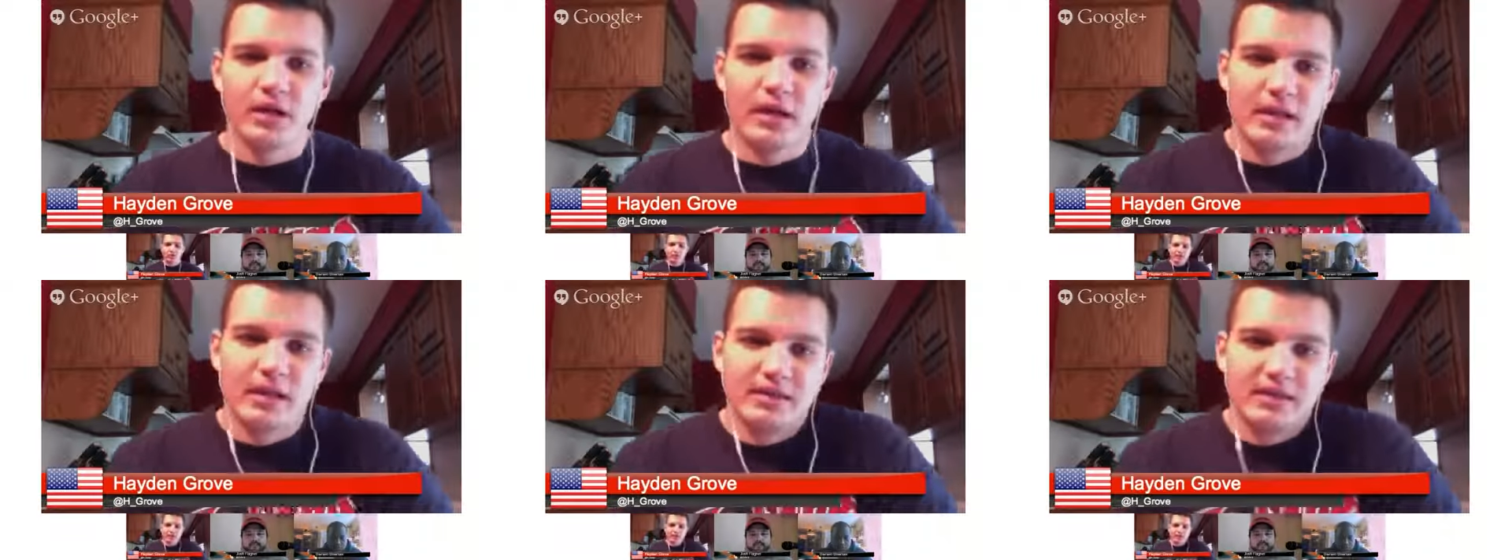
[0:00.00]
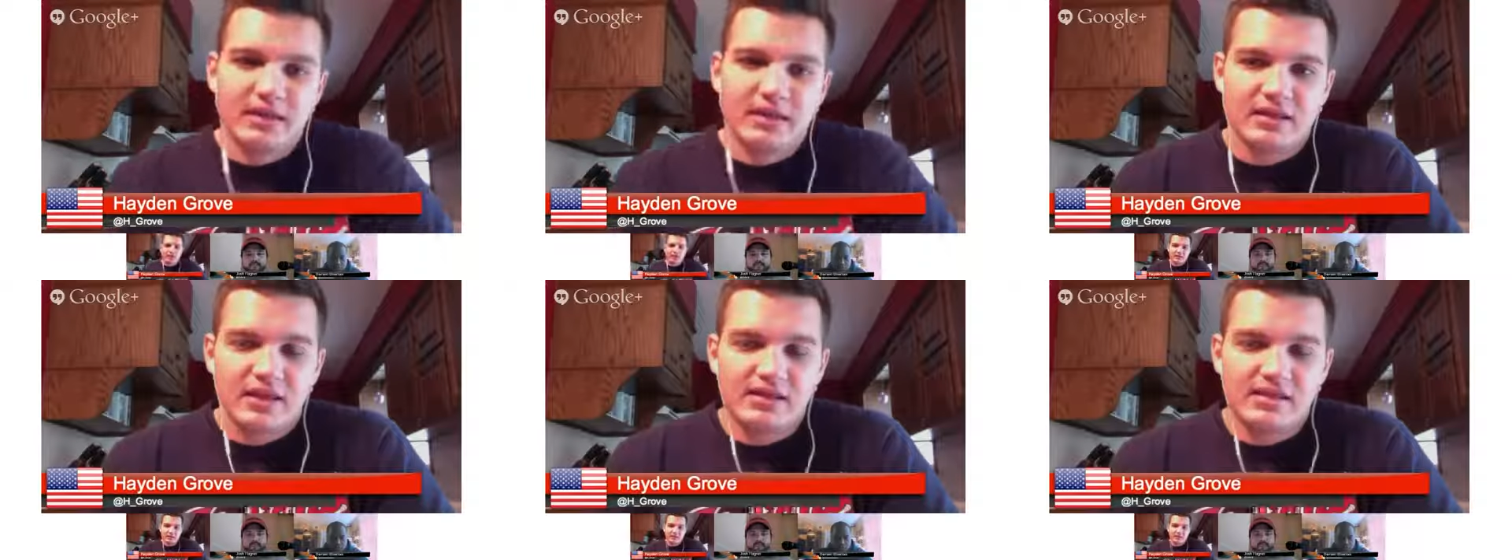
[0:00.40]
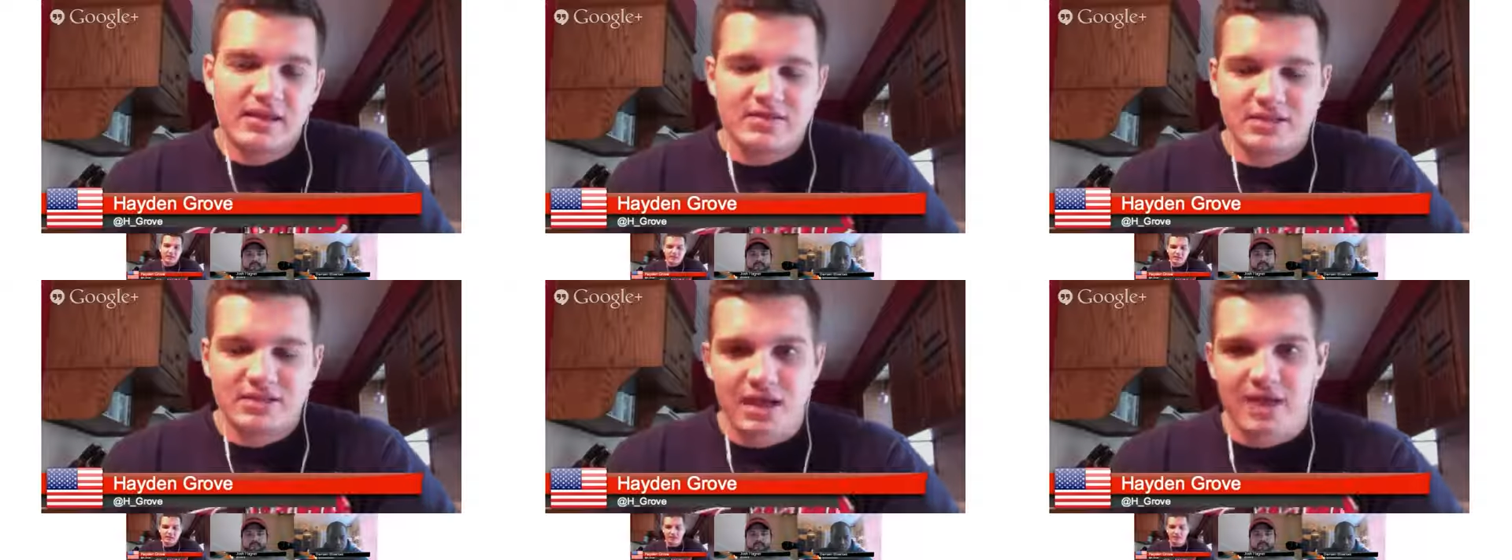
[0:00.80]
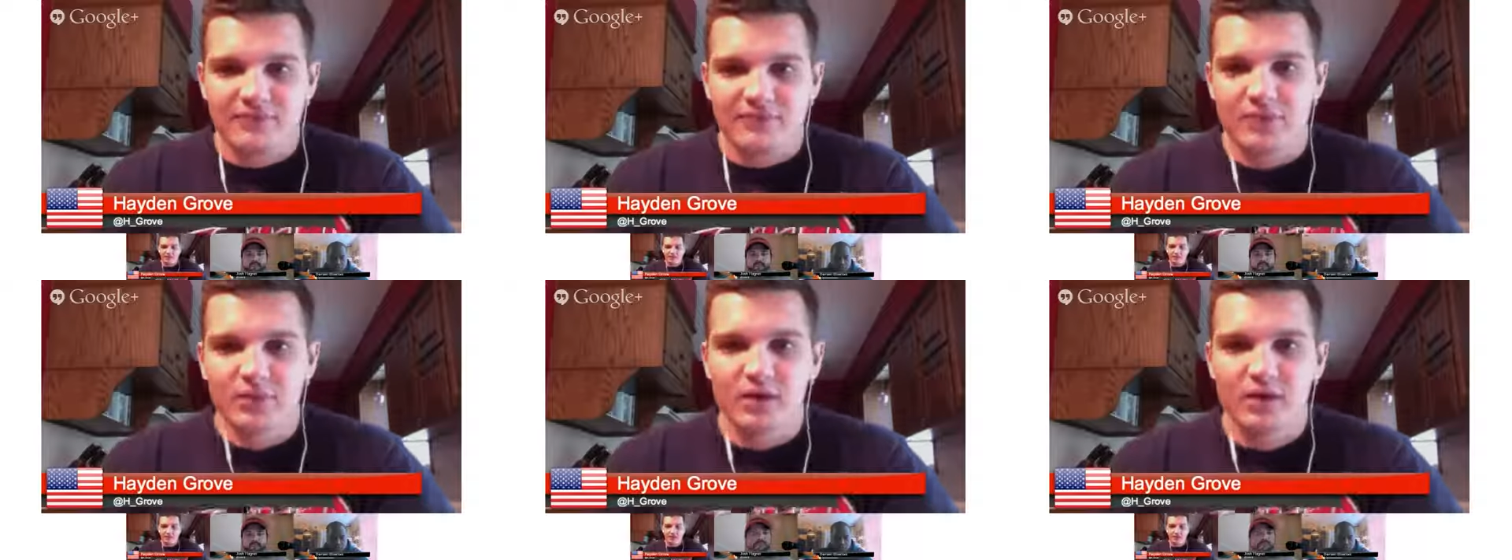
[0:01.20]
And I think that's how it's going to
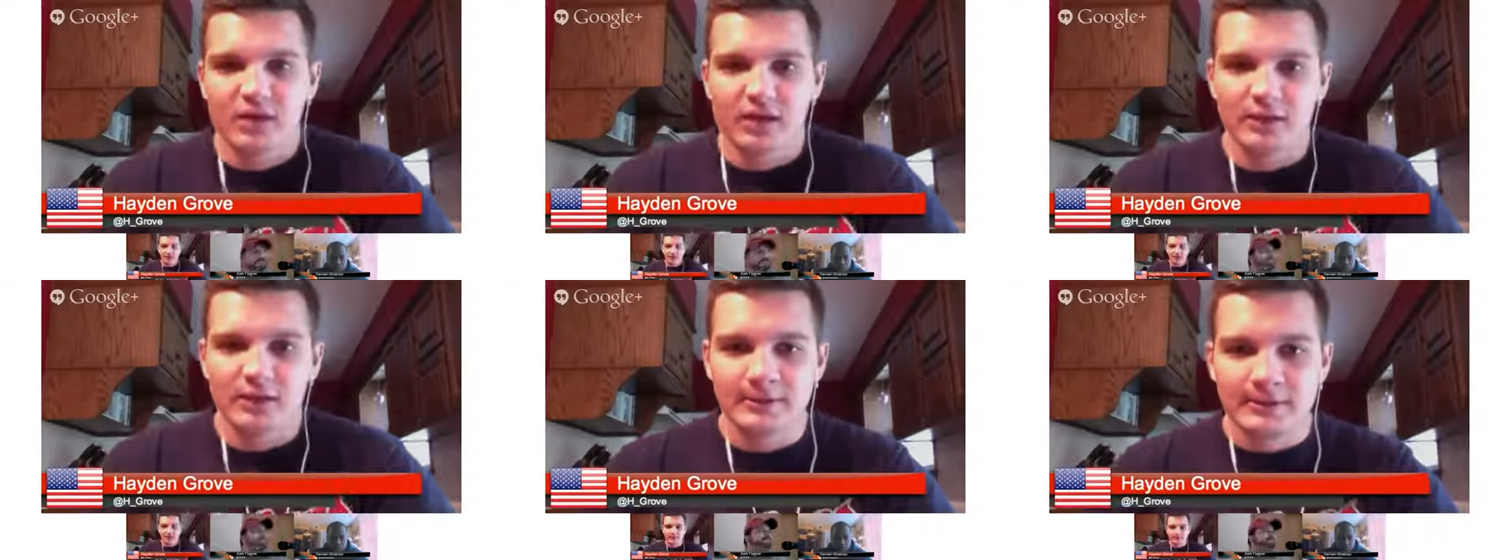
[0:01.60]
have to work.